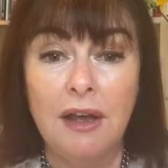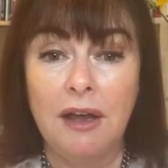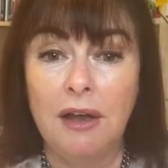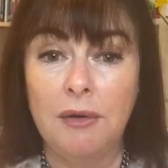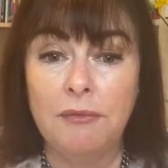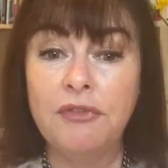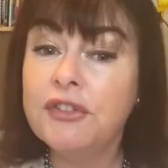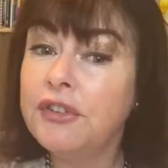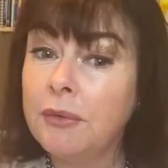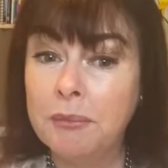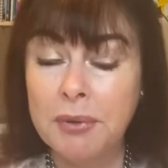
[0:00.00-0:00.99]
For
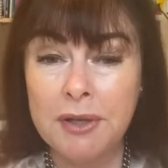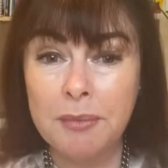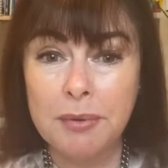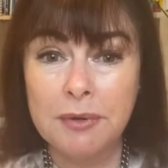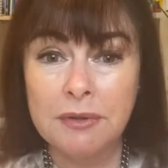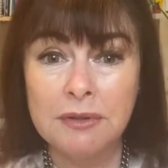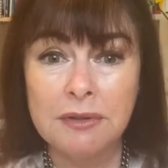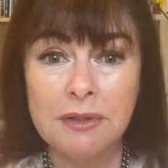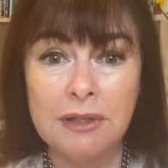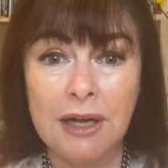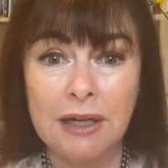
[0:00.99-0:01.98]
some
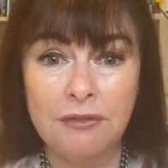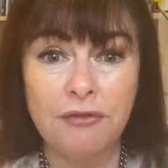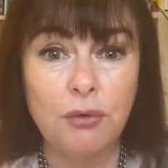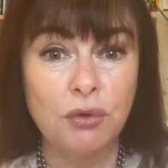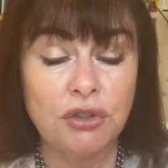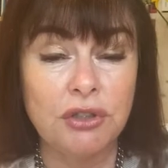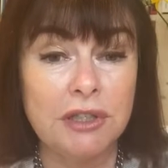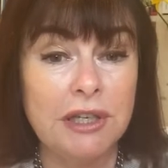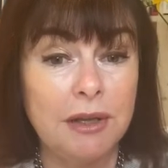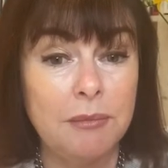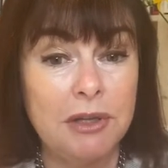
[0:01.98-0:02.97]
people,
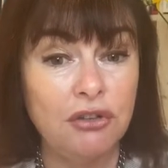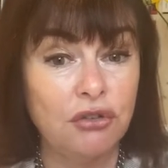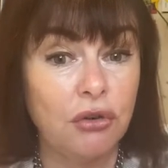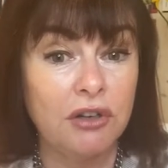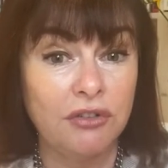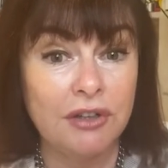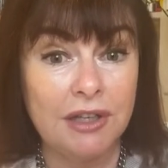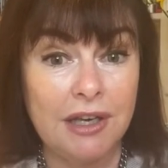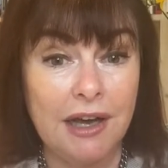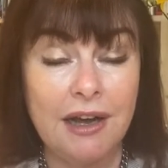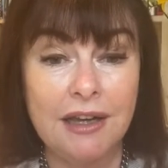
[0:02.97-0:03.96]
unfortunately, it means crossing a
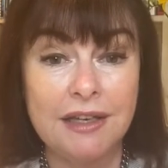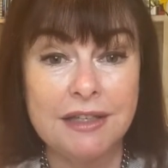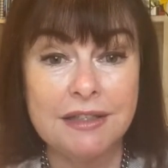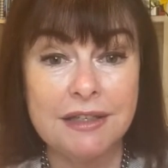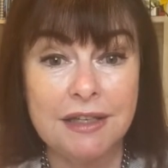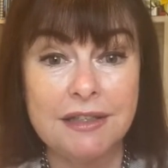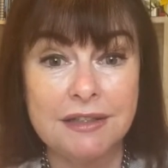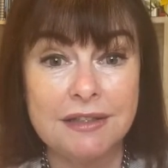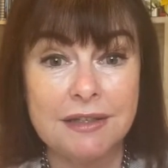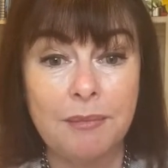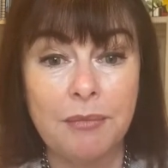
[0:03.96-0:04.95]
line into
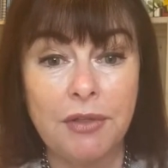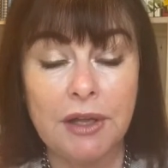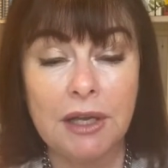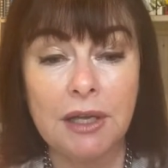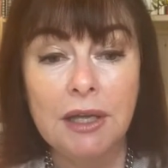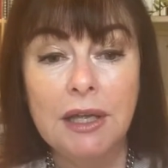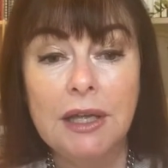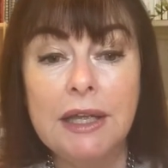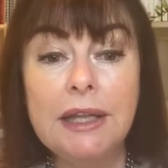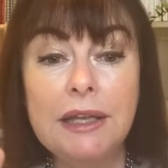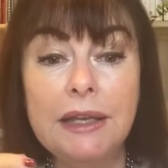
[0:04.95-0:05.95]
something
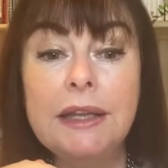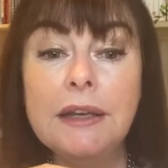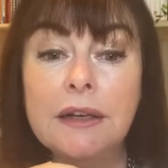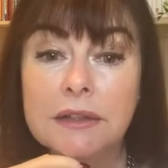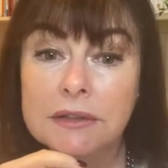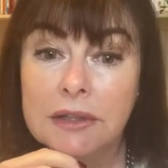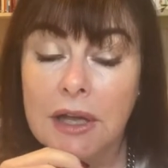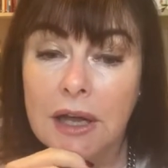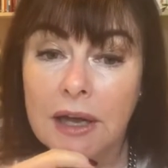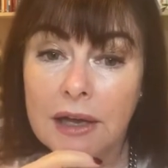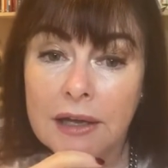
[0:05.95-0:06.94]
illegal,
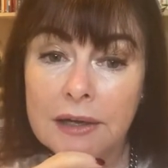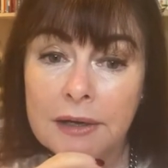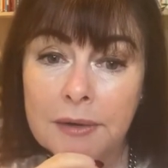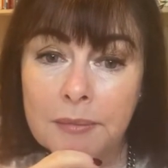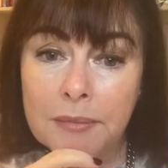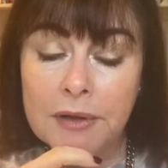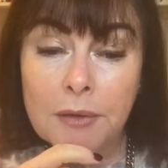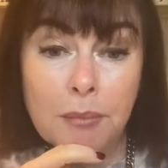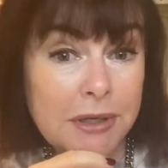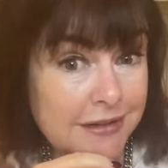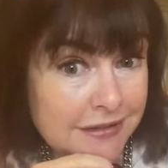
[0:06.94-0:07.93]
and the
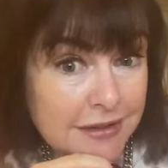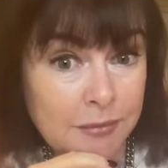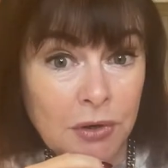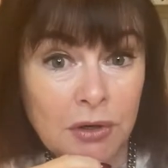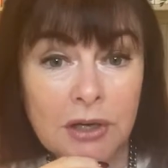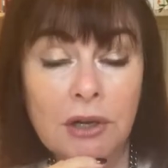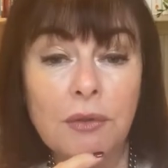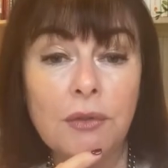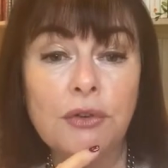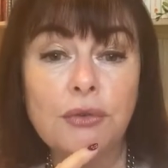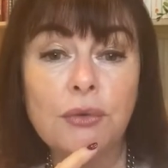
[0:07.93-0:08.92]
police come knocking
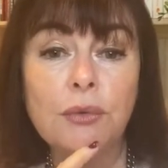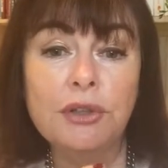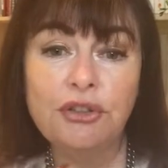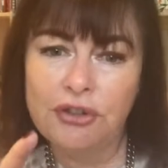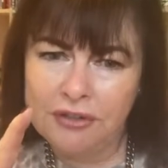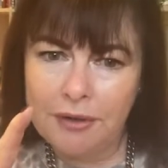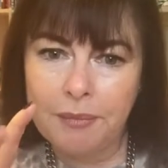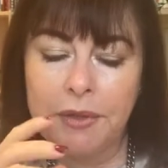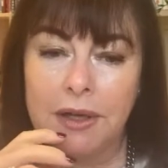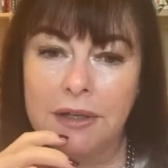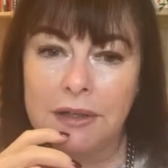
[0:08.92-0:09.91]
on the door, which is
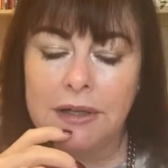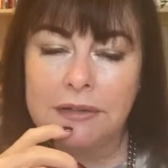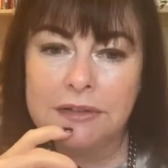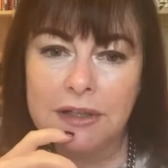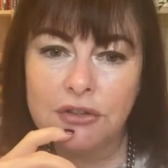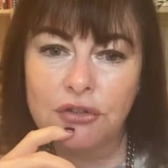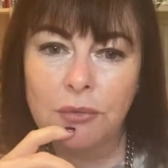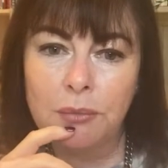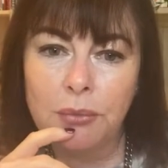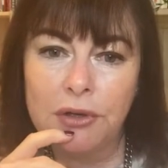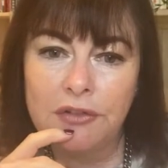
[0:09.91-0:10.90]
something I'll touch on
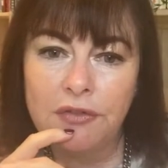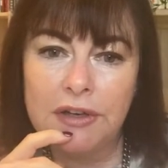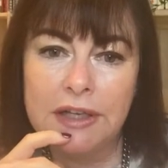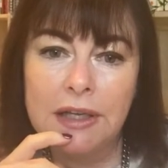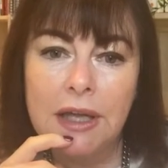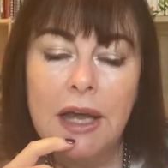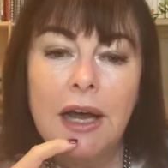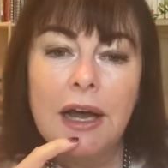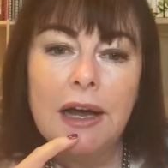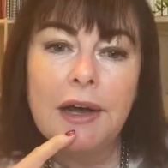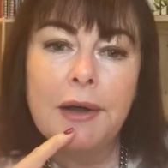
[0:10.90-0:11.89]
briefly,
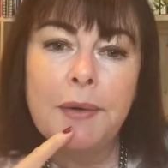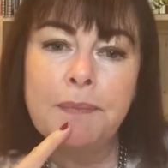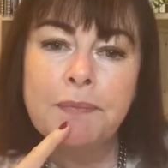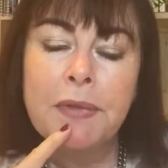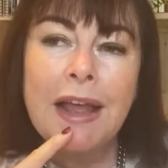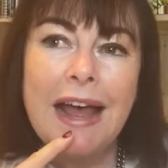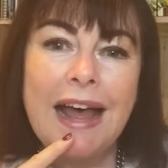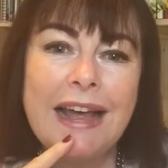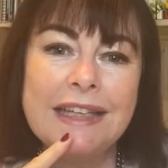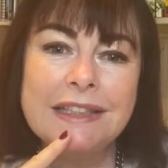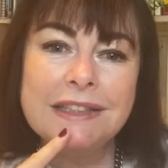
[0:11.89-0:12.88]

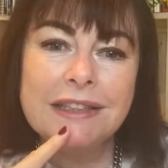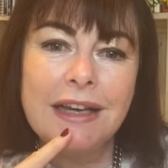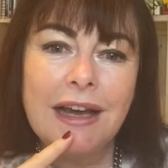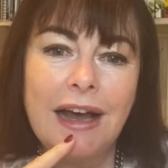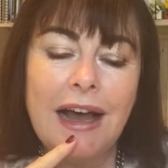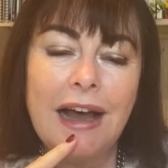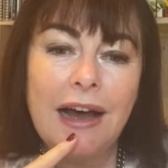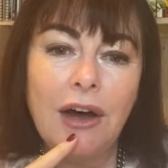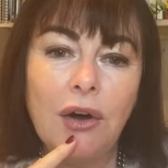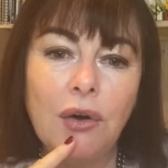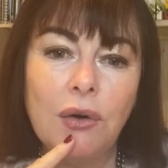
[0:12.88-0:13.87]
and
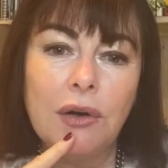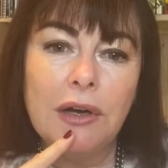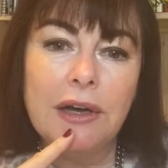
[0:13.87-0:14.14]
how